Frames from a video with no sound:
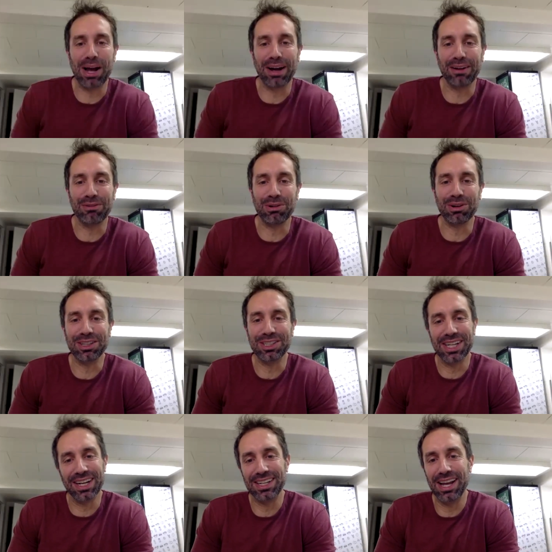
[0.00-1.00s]
back and forth. You
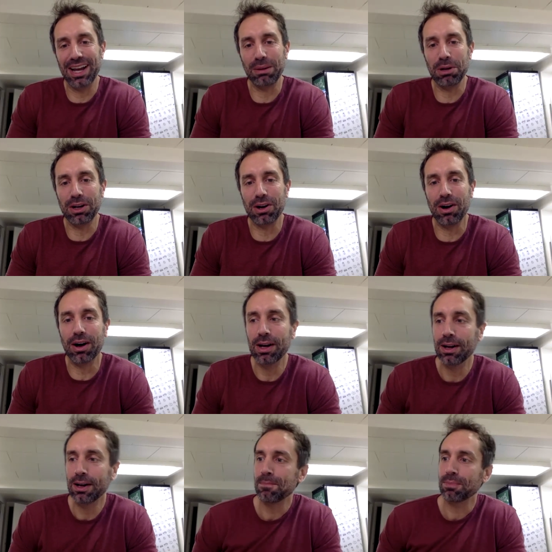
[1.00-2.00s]
said, "Yeah, give me a call."
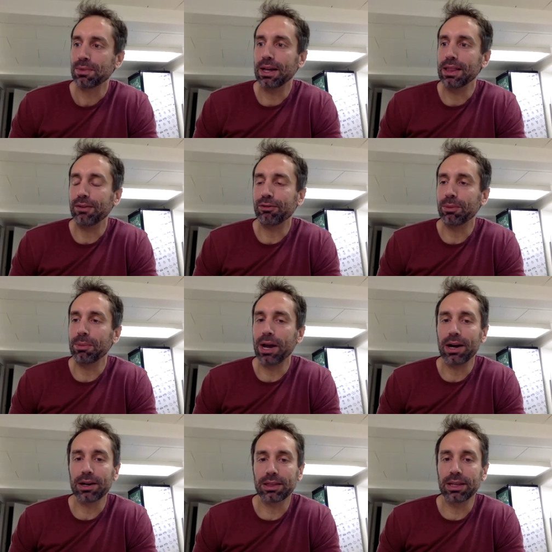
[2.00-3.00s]
We and then from
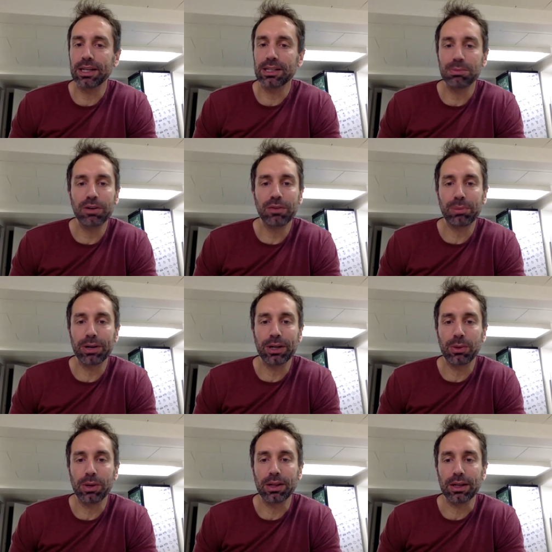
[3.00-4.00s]
there, things moved pretty
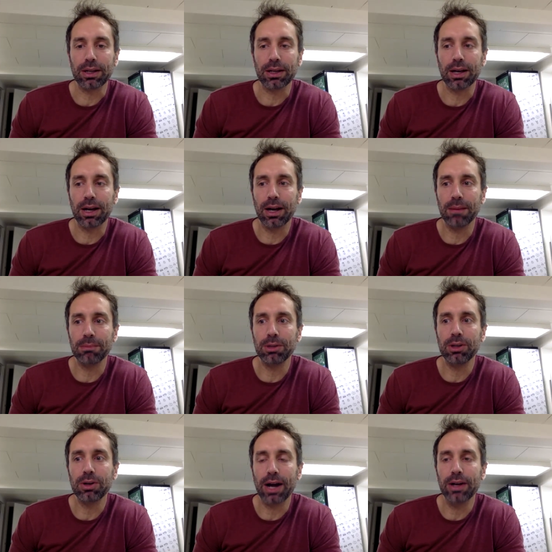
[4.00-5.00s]
quickly. Um,
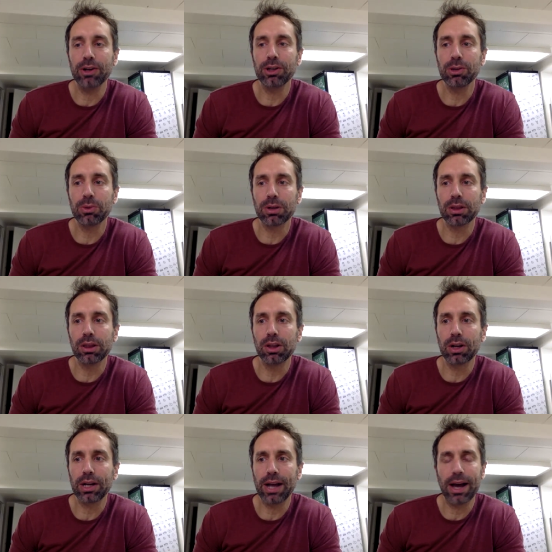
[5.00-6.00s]
you, yeah. I know you were
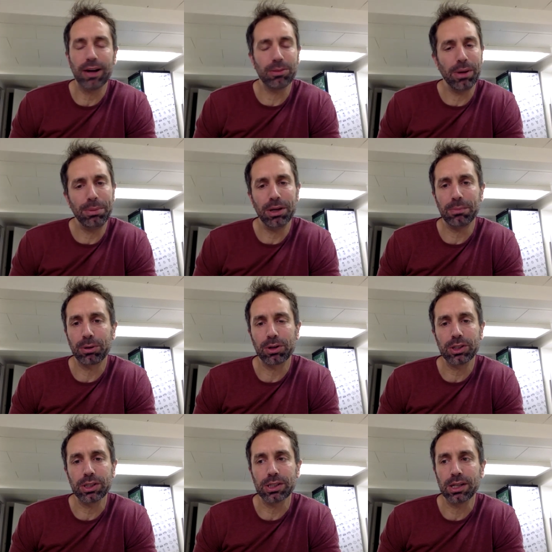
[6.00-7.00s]
looking at, or maybe had
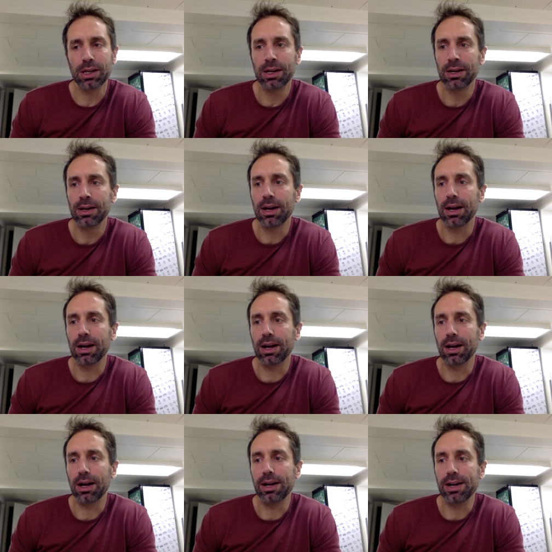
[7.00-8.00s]
purchased
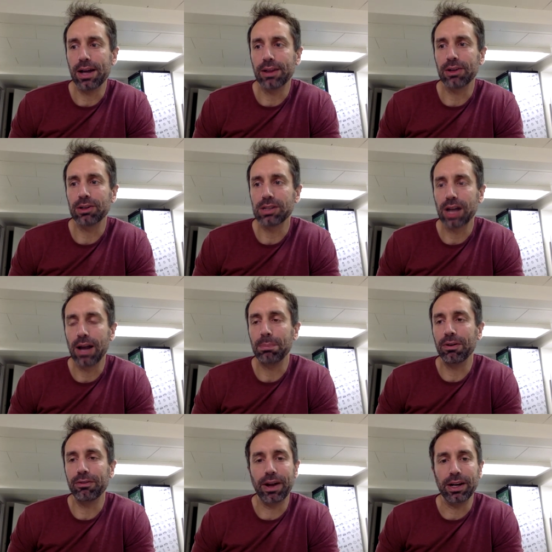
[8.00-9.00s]
uh, another
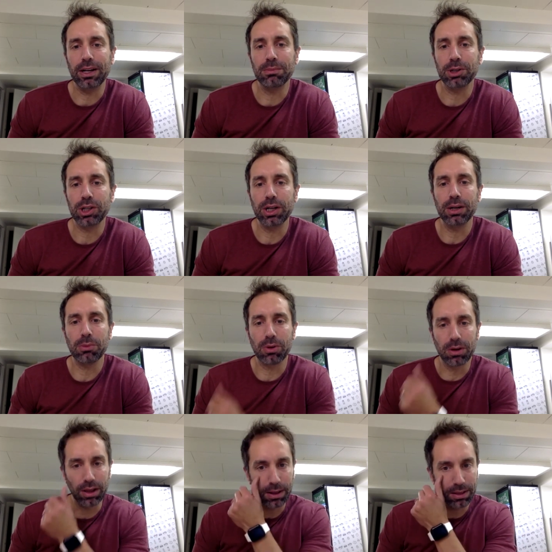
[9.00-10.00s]
type of vending machine,
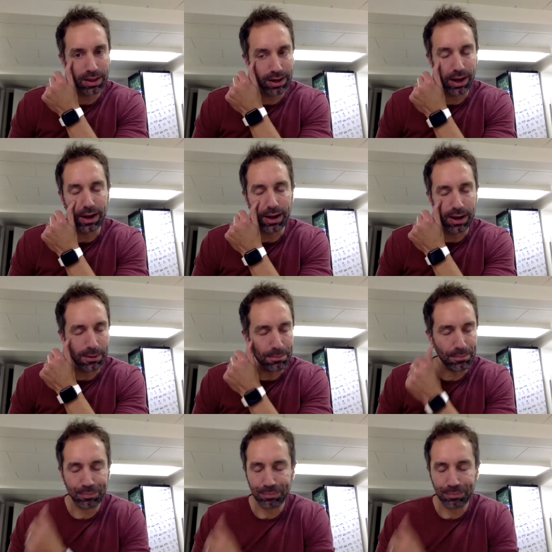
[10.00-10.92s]
more like a um,